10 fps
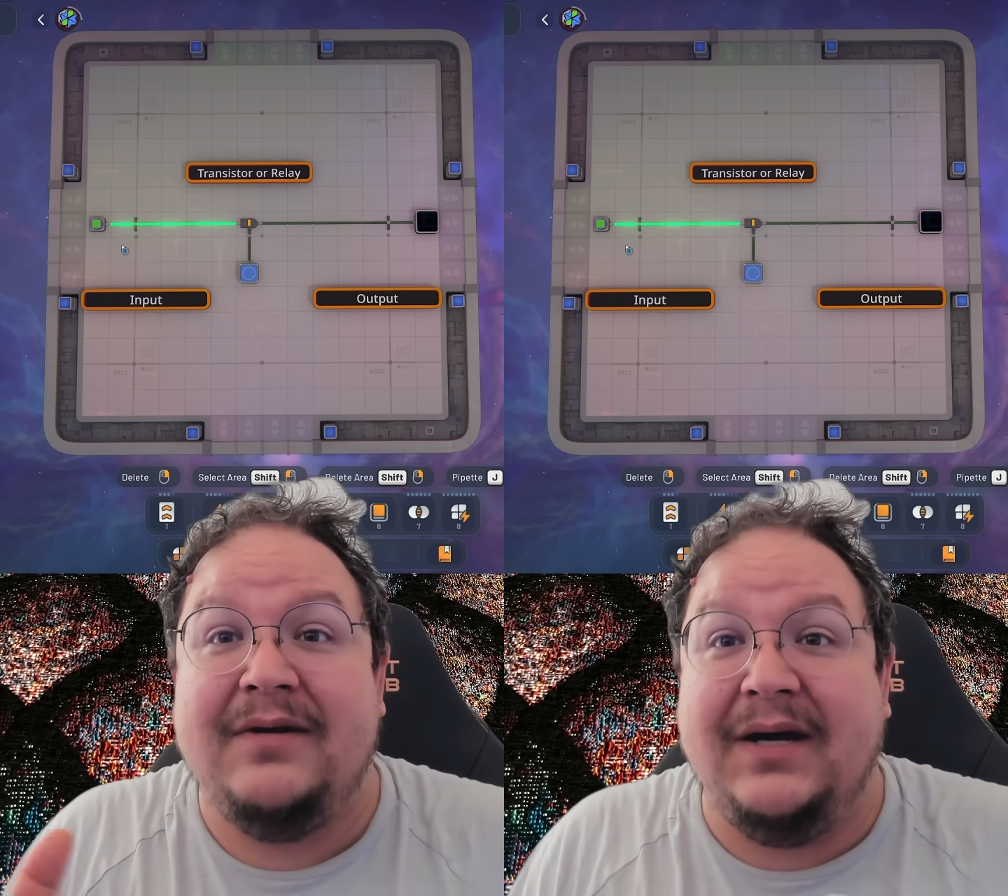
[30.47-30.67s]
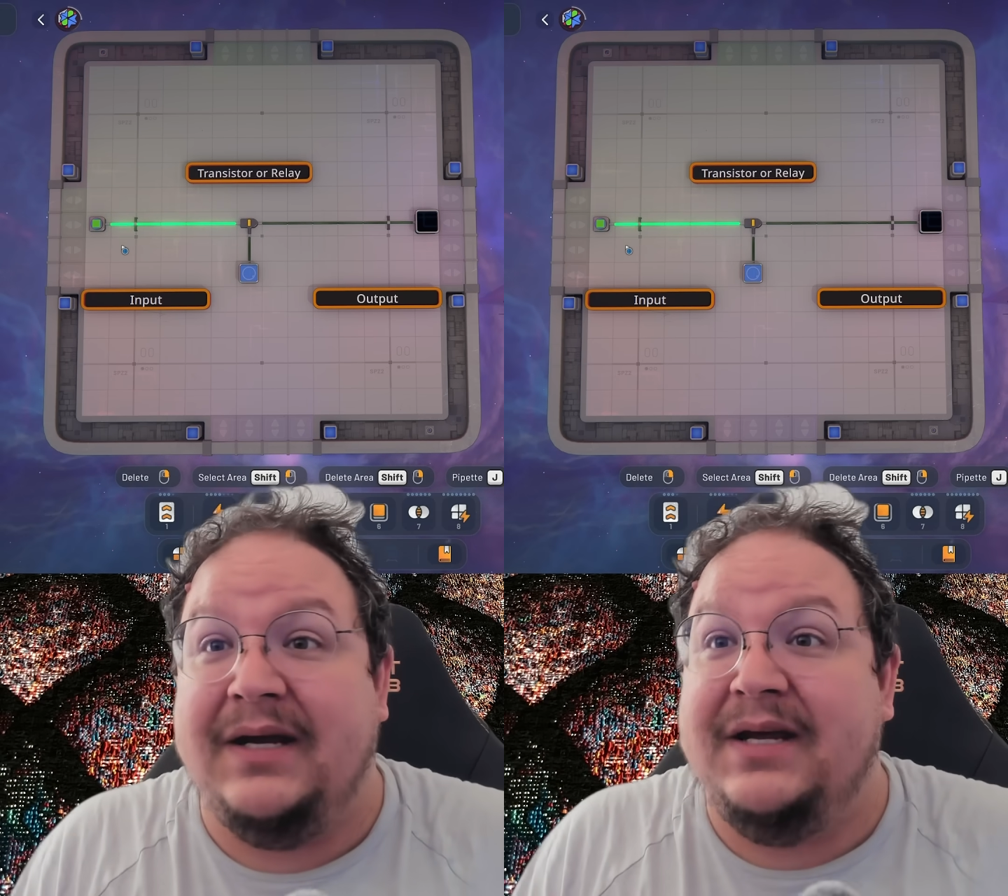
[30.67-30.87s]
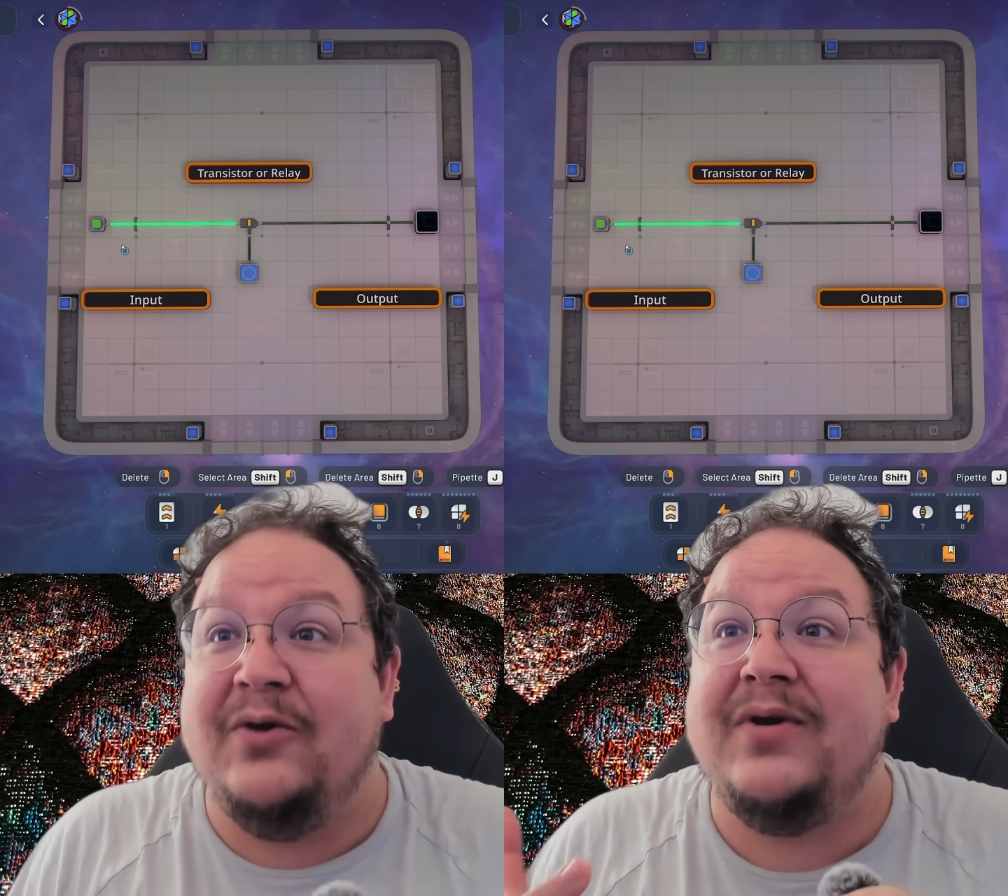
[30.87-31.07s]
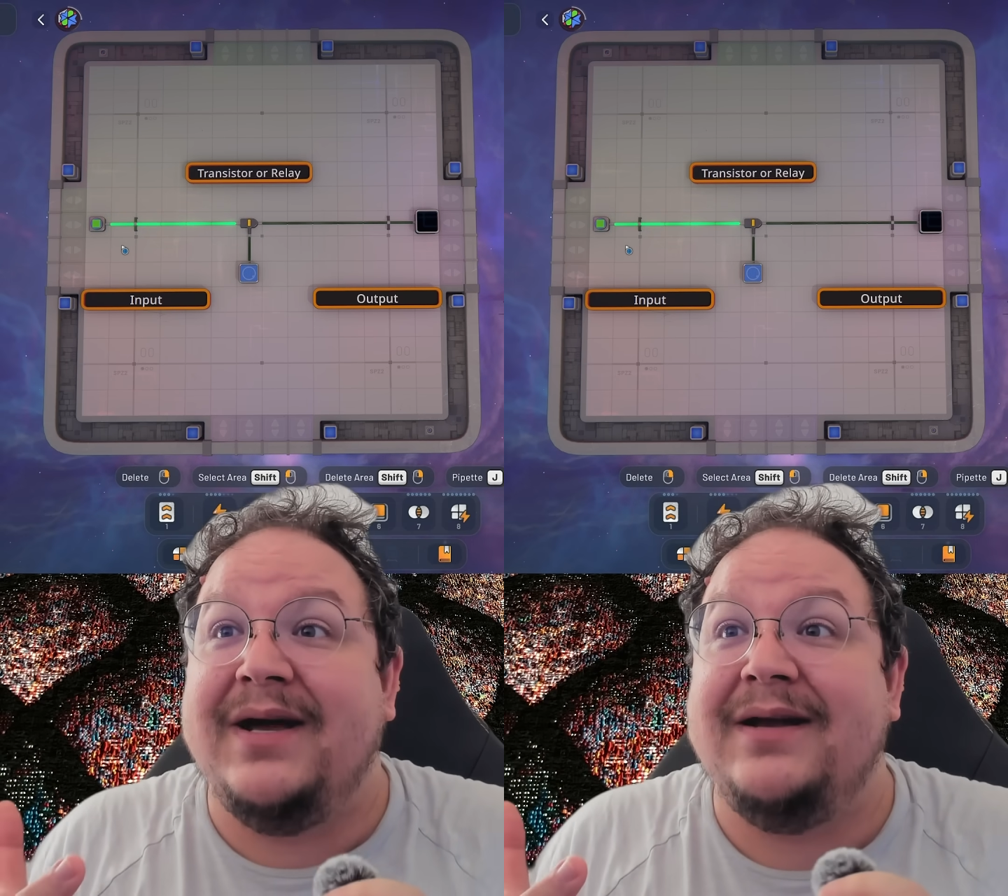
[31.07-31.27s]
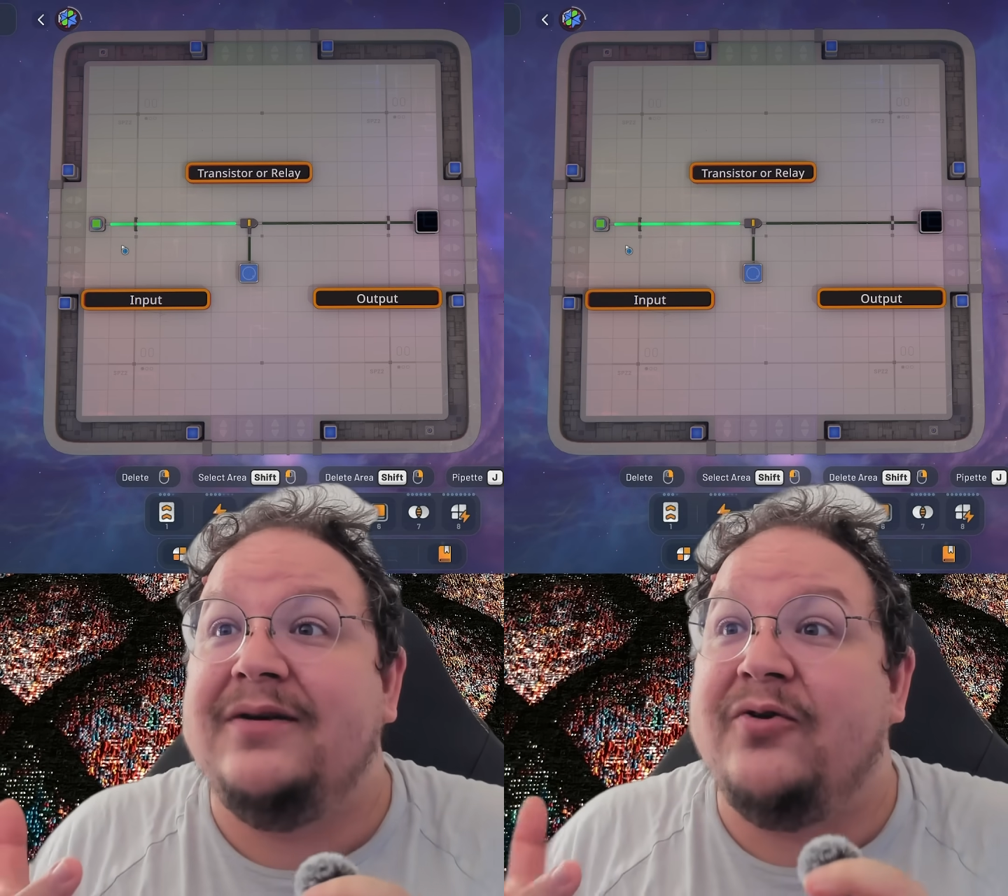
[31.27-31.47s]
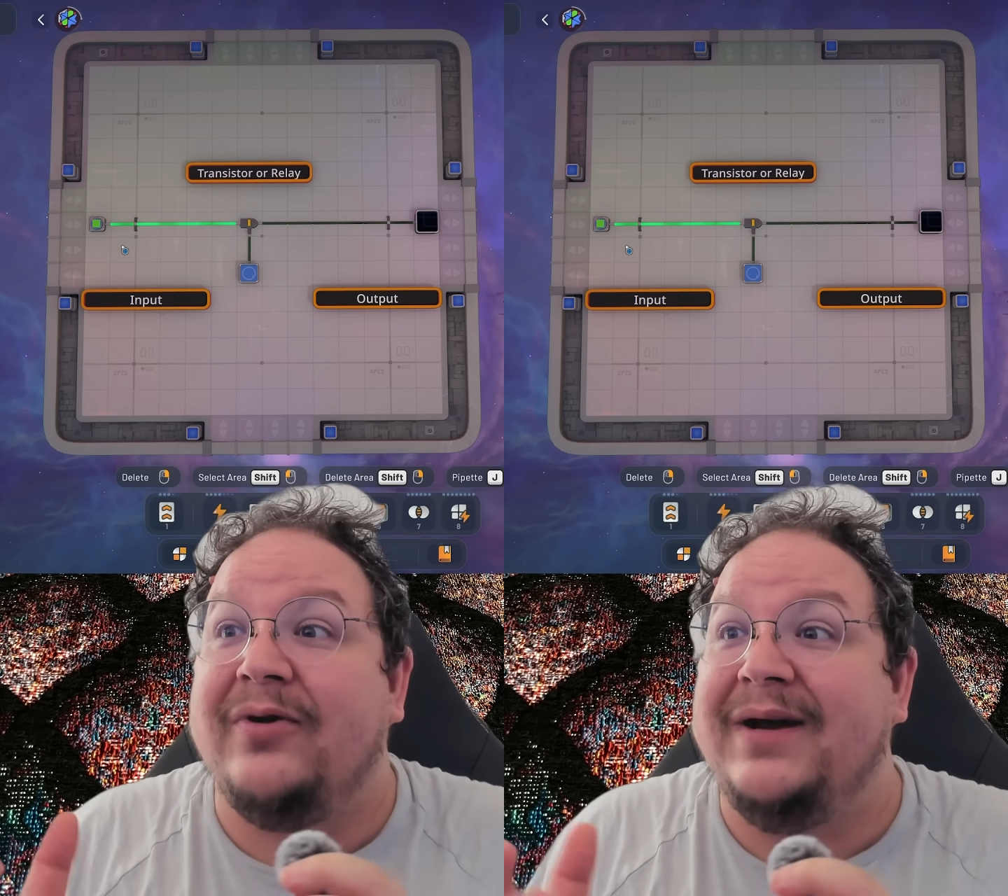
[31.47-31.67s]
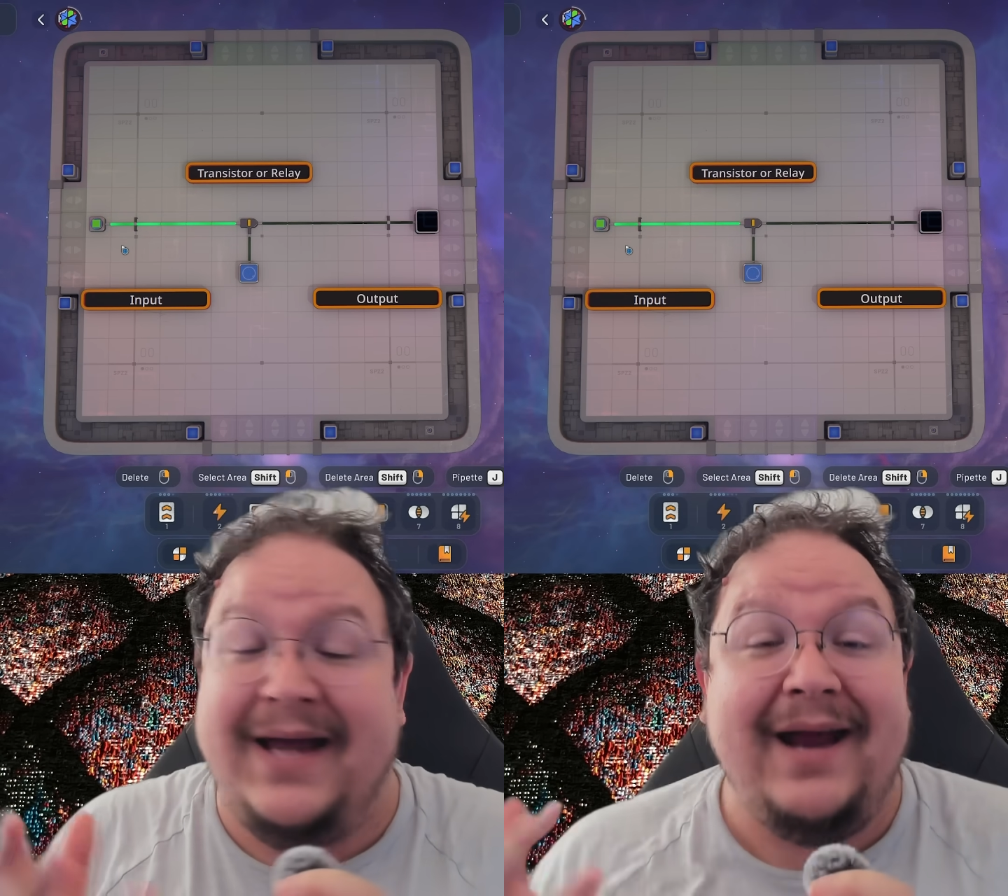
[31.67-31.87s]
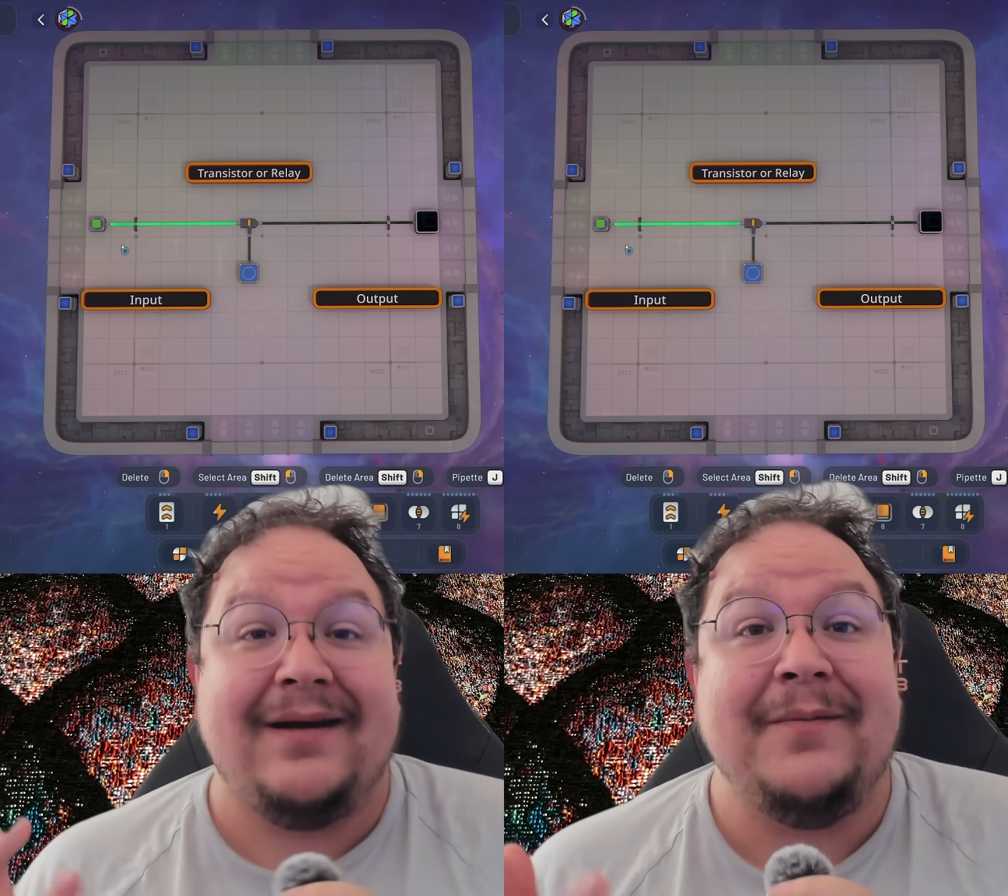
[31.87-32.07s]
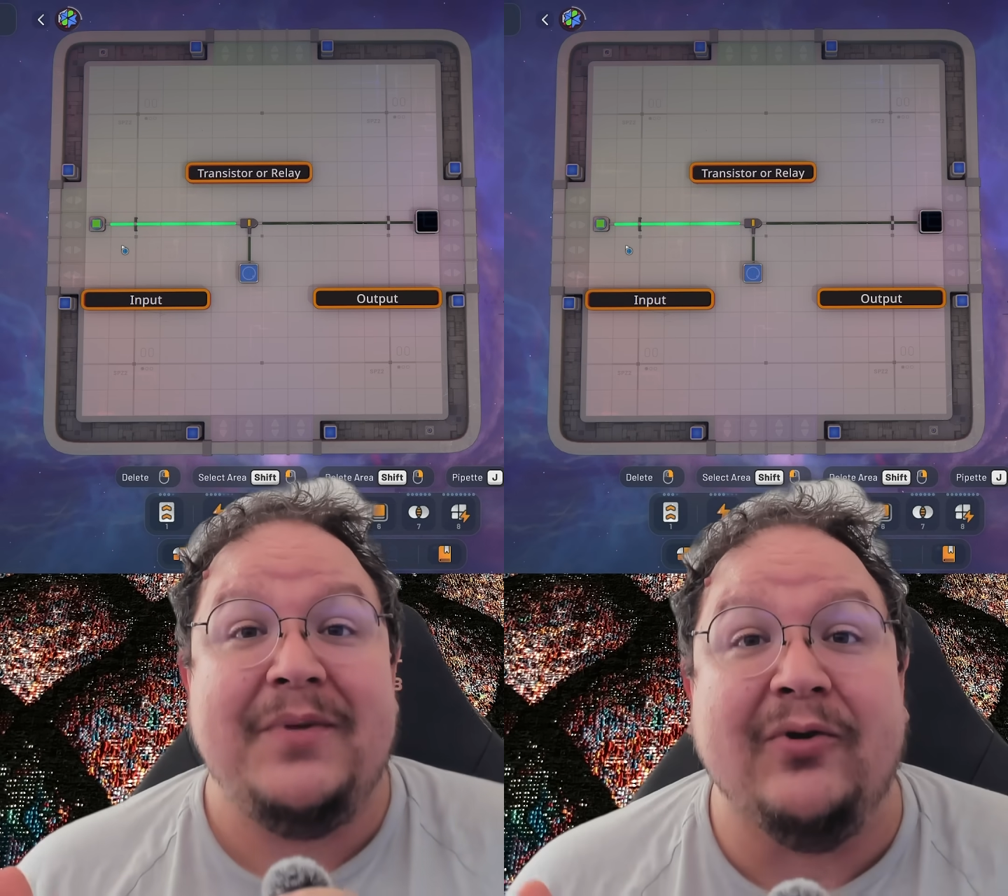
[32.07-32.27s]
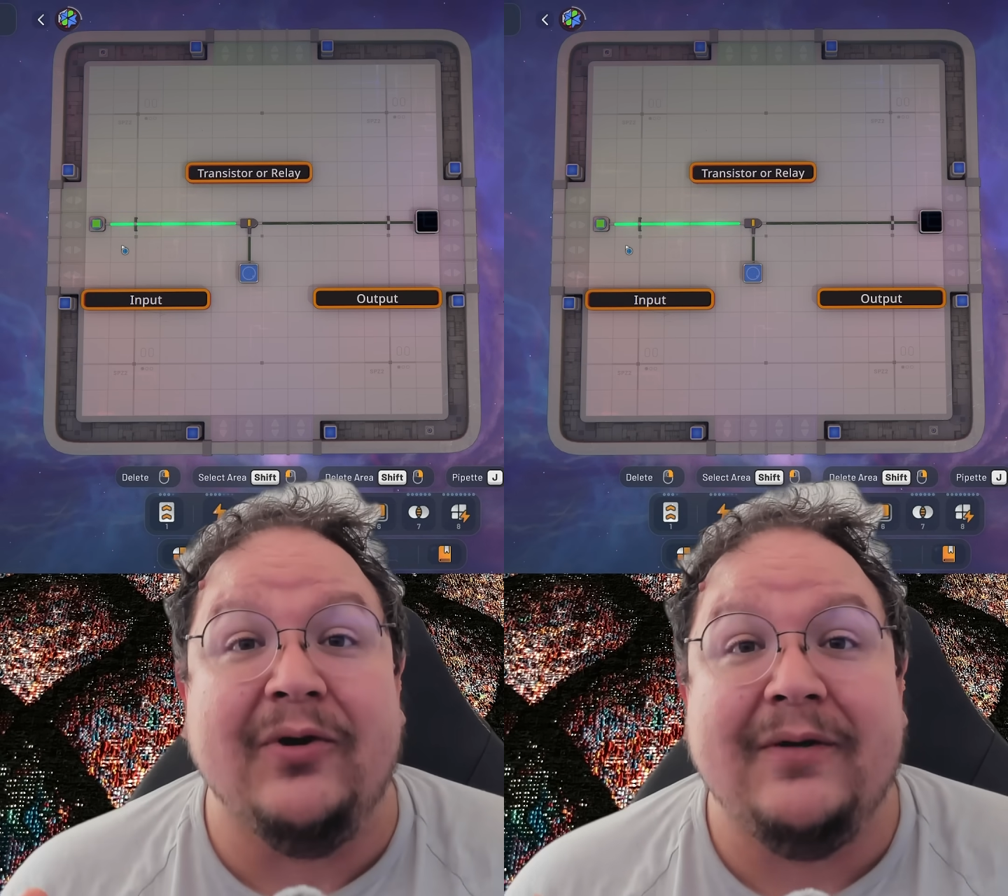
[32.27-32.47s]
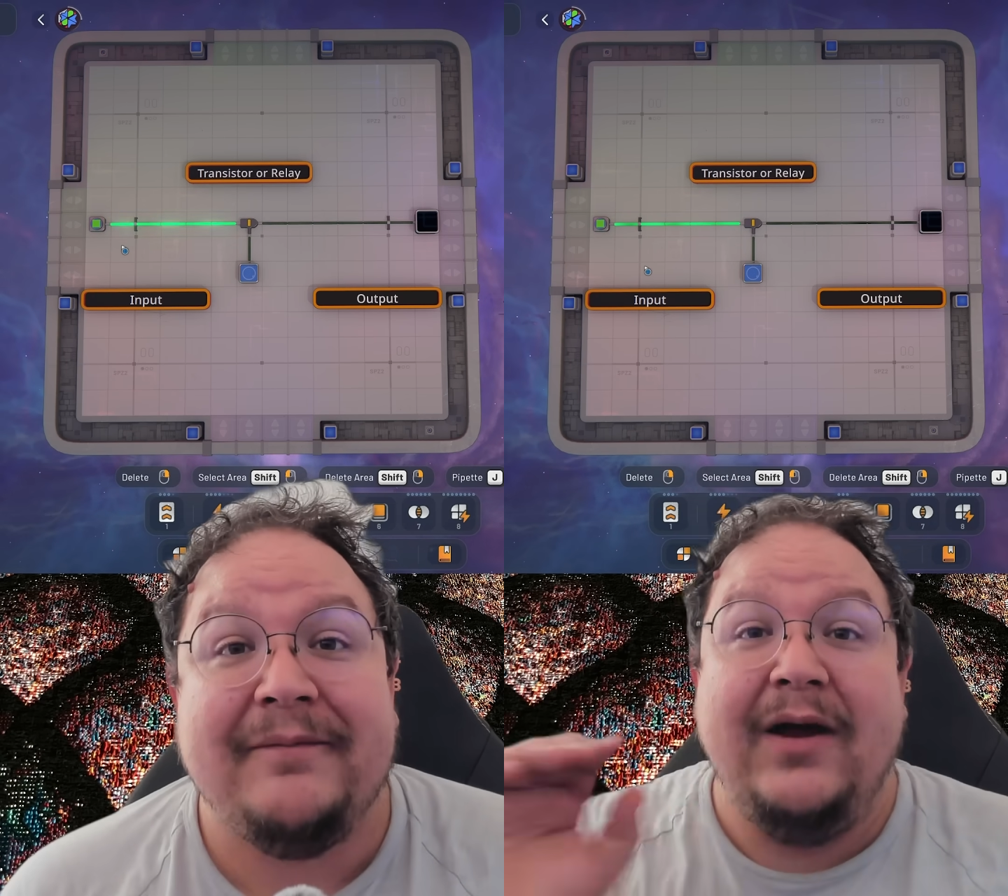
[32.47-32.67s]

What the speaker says: you can create a computer.